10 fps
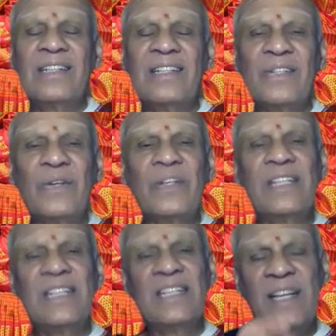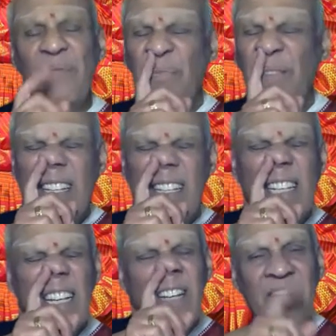So this is the
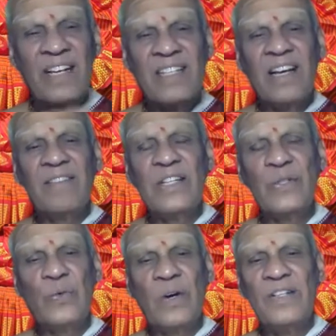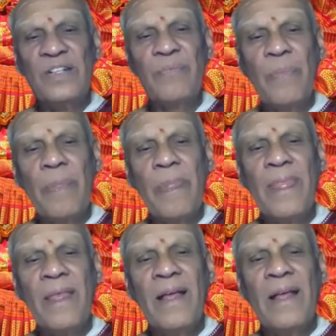significance of these words.
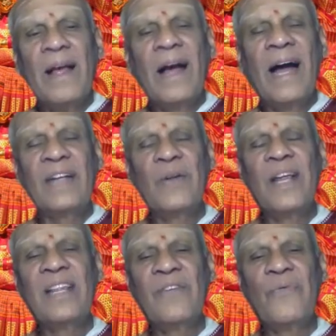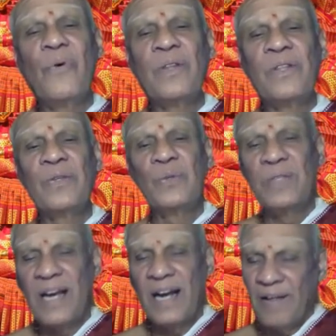Actually, in the fourth
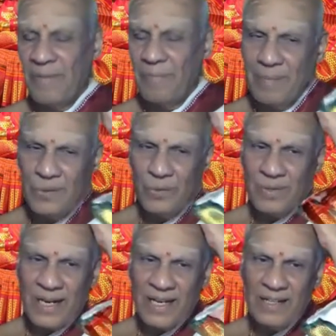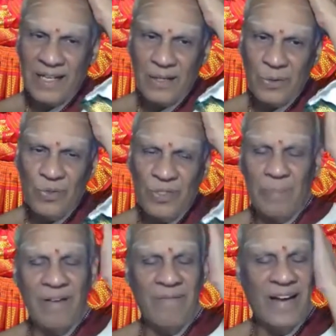sutra, a Brahma Sutra in Tattu
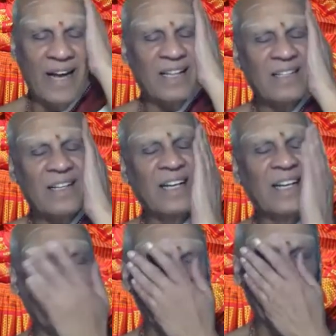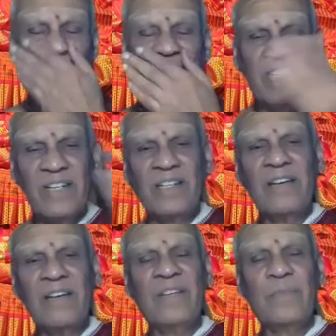Samanvayat, I mentioned,
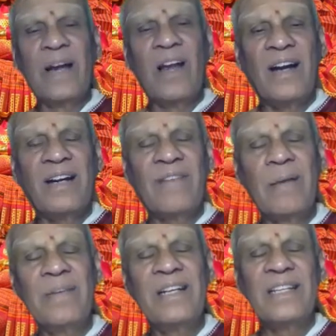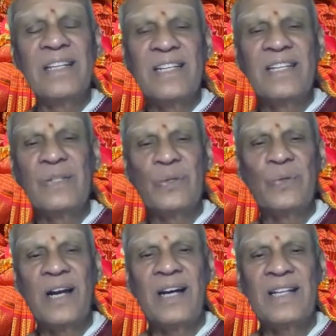we spent a lot of time discussing this
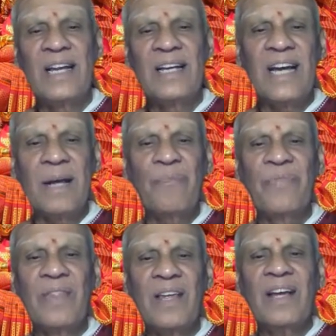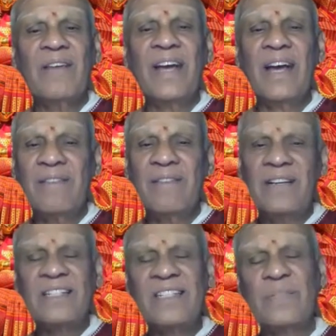sutra at that time. We have
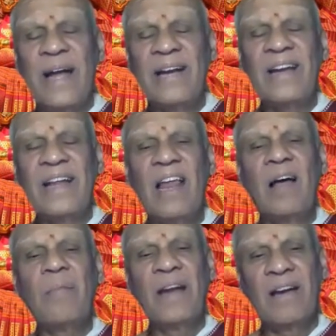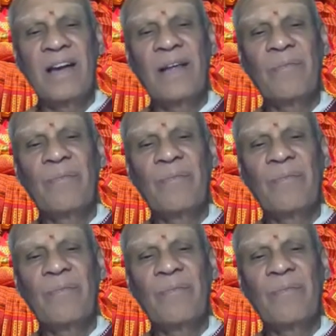discussed this matter elaborately.